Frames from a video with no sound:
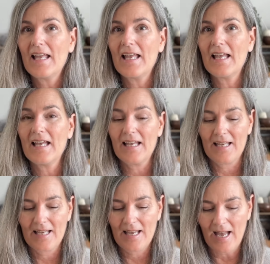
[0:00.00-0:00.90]

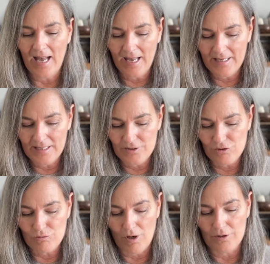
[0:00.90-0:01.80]
I
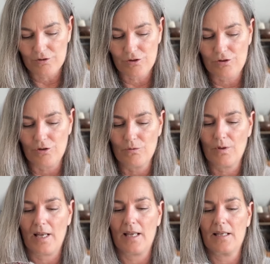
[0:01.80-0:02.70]
instruct to
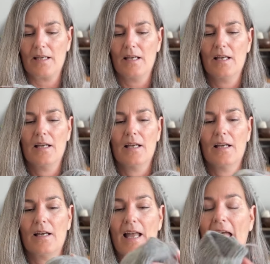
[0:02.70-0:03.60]
do a
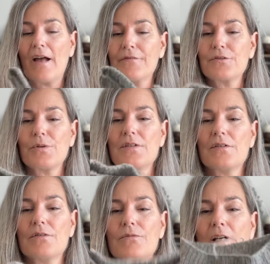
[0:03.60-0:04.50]
half
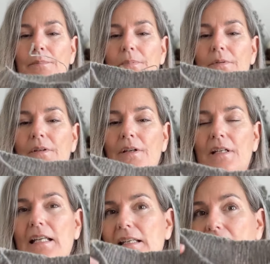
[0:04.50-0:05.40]
twisted rib,
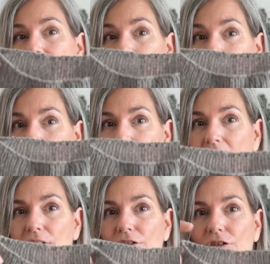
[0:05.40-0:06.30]
knitting the knit
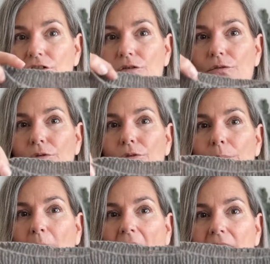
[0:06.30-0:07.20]
stitches through the
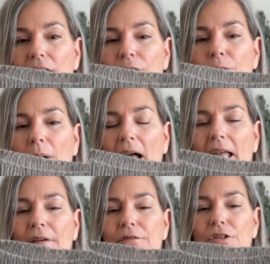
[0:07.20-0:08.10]
back loop. I
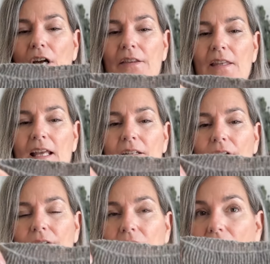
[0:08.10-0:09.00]
have done that
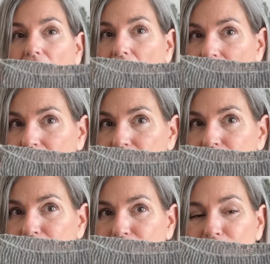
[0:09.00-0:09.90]
on the other
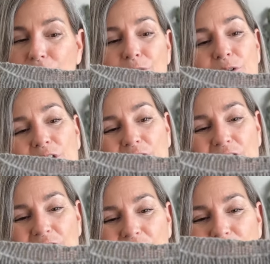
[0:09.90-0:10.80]
two
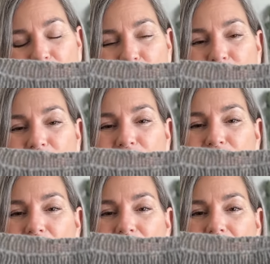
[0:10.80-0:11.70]
versions
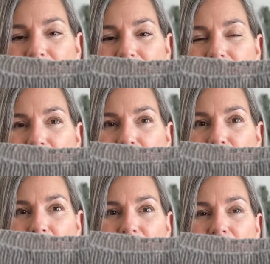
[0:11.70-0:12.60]
of this
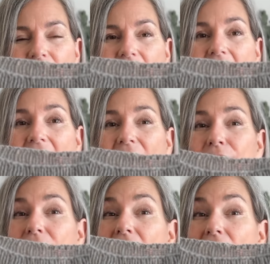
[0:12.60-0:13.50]
sweater that I have.